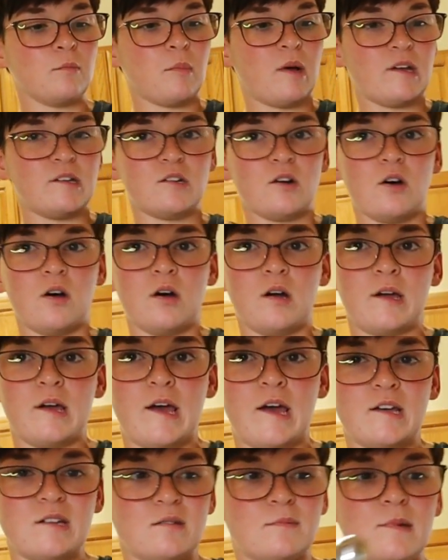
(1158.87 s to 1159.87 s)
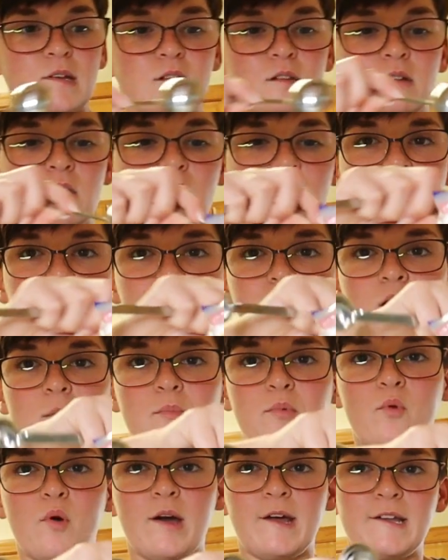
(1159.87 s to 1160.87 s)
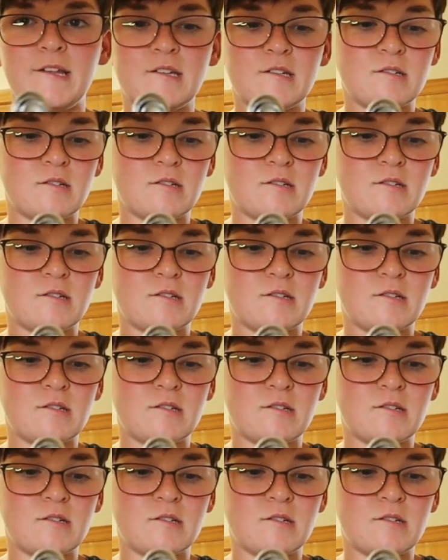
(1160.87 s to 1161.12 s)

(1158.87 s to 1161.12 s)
My dog has been non-stop whining,